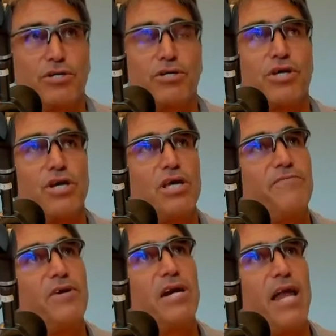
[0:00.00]
So
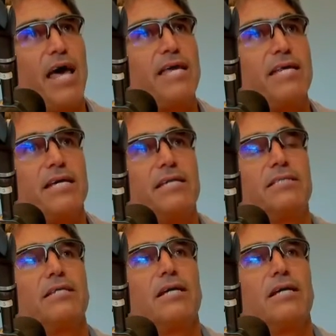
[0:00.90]
even ladies,